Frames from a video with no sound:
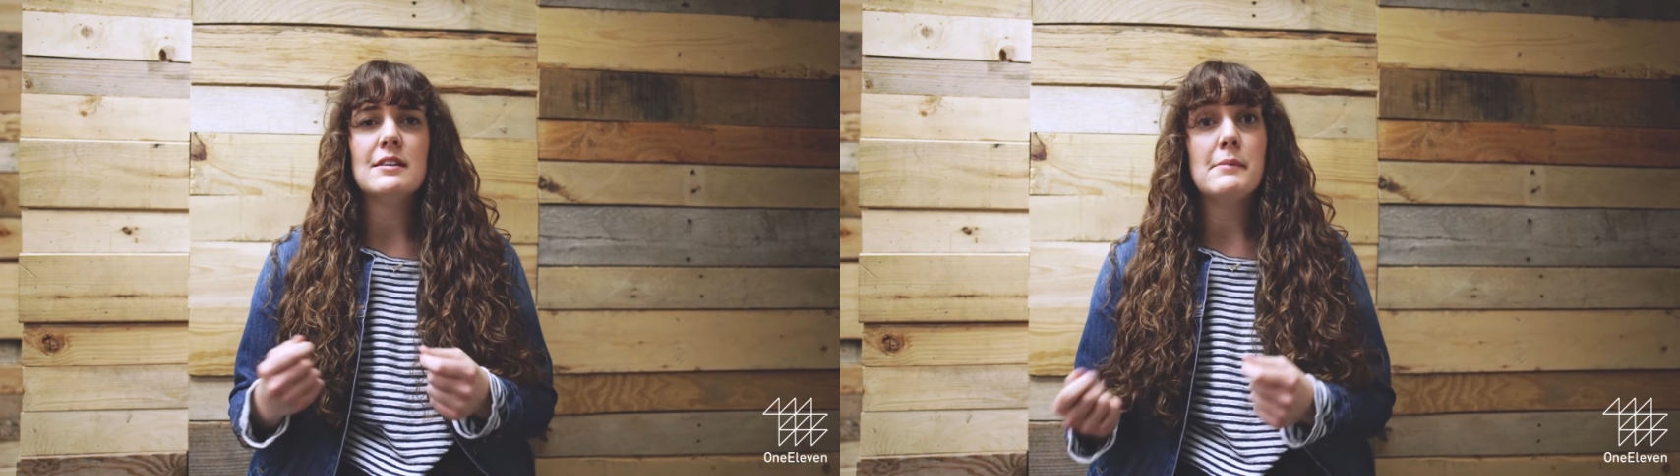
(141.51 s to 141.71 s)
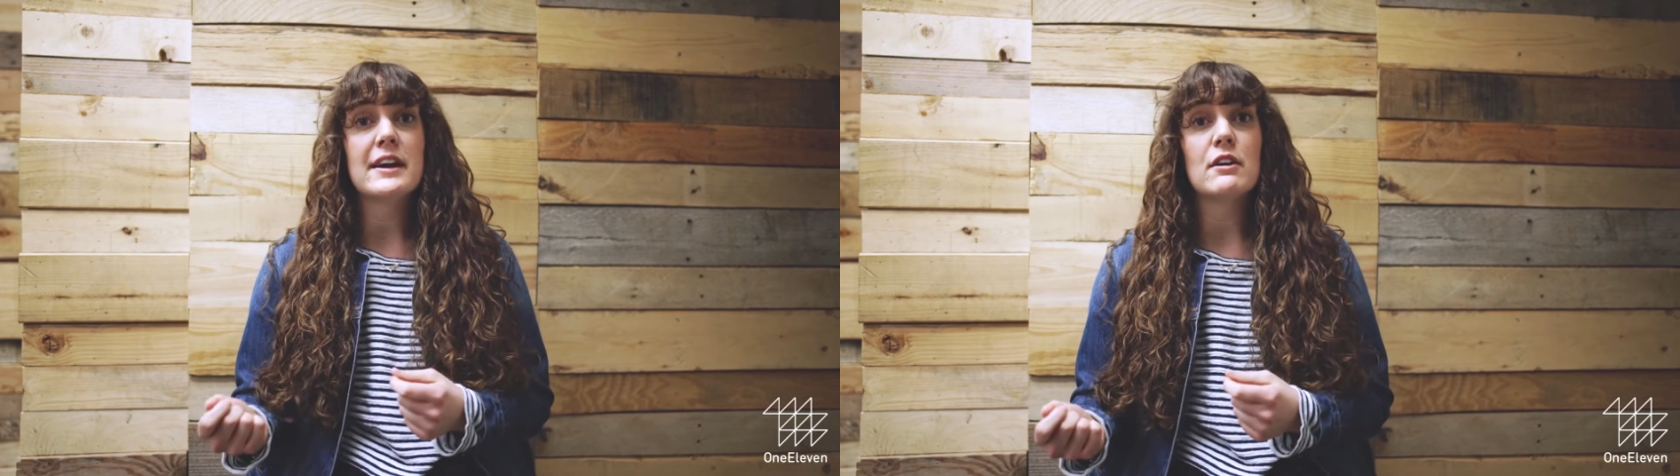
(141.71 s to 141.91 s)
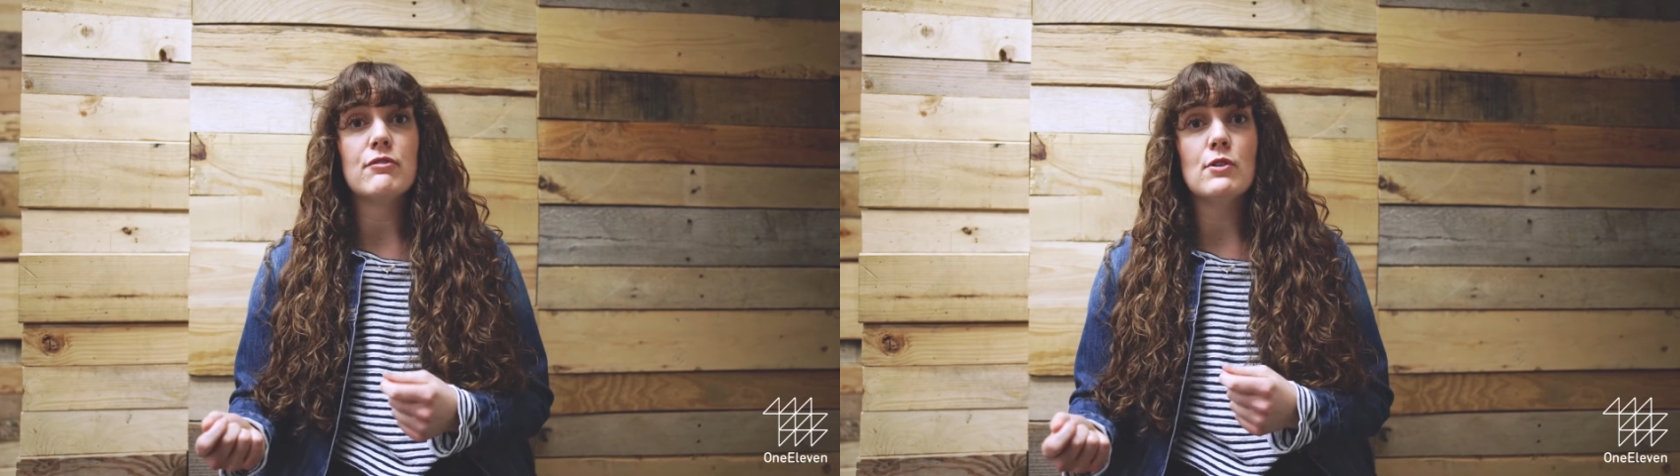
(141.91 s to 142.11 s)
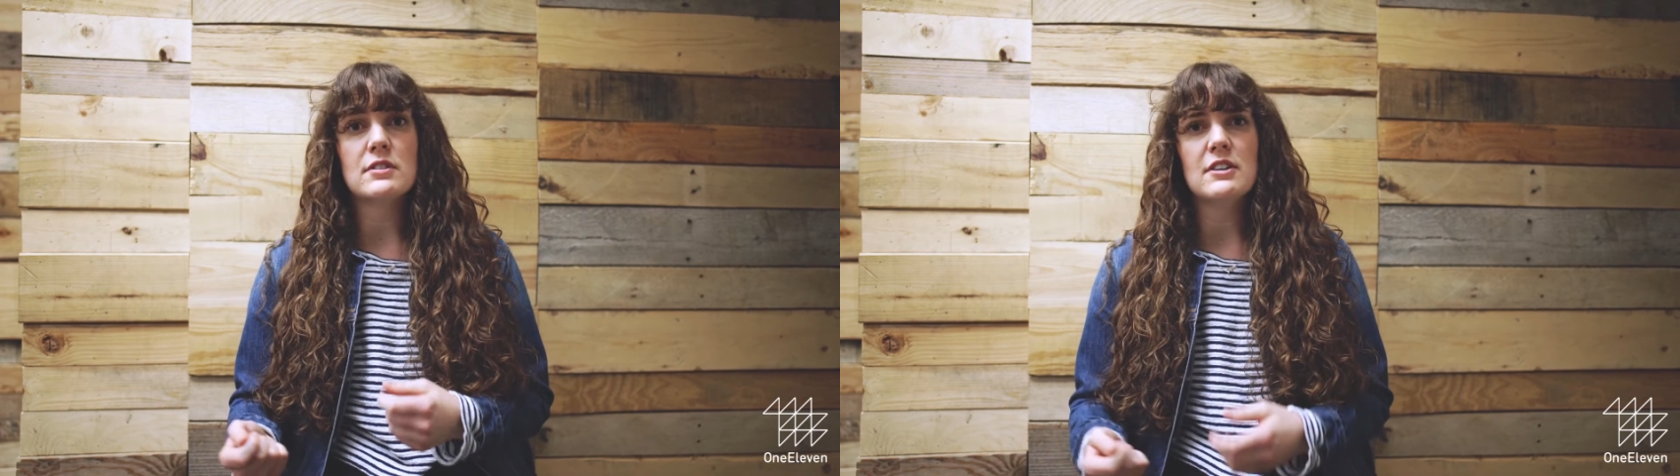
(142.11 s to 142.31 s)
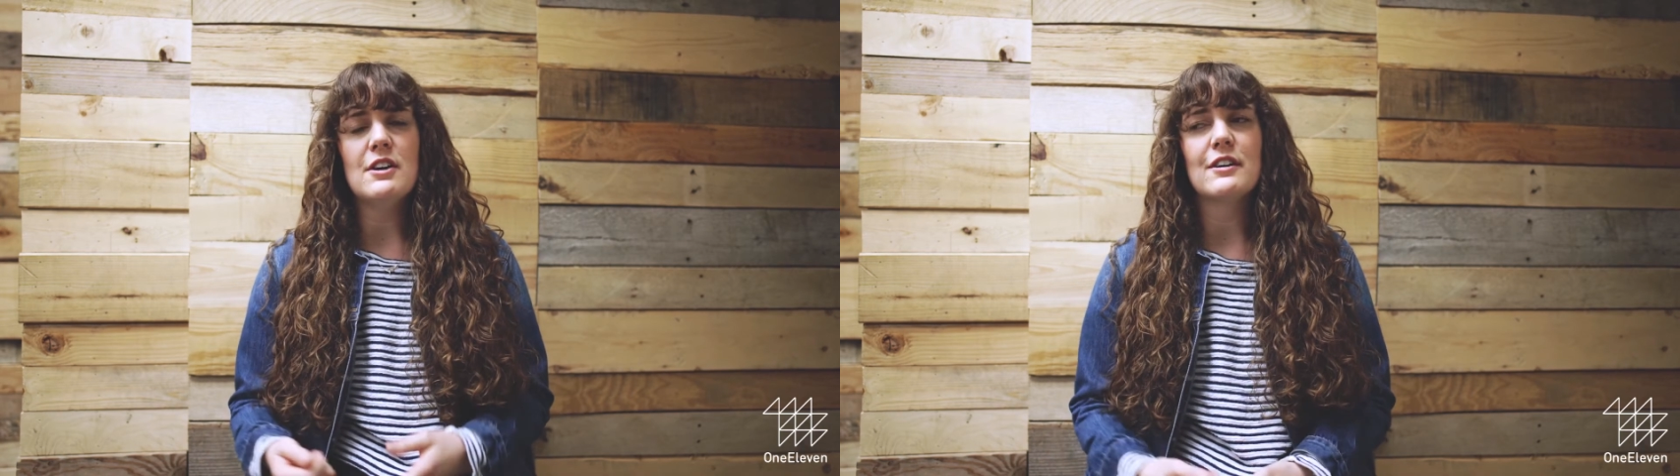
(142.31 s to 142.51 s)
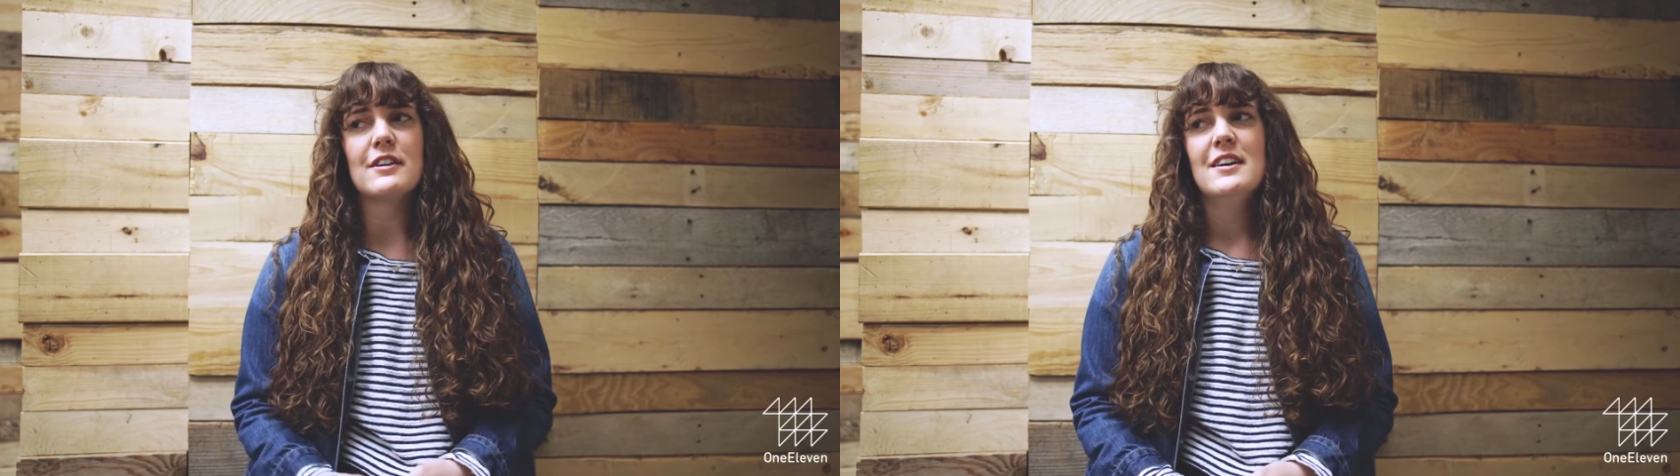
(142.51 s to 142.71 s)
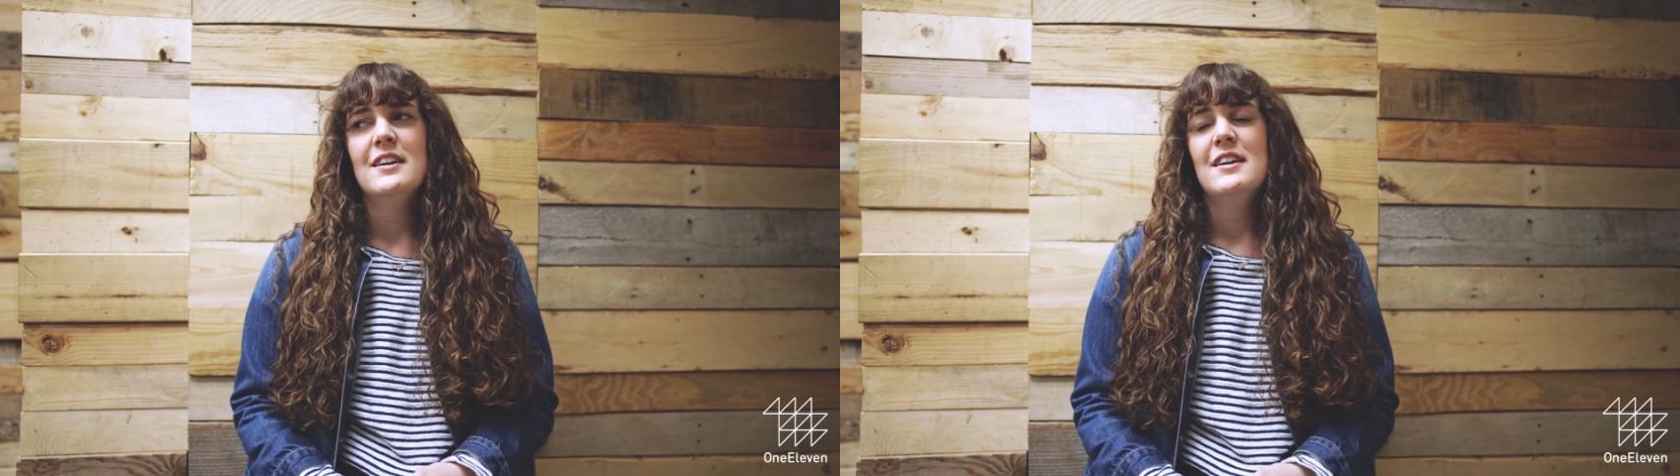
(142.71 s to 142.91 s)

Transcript: and make a full song.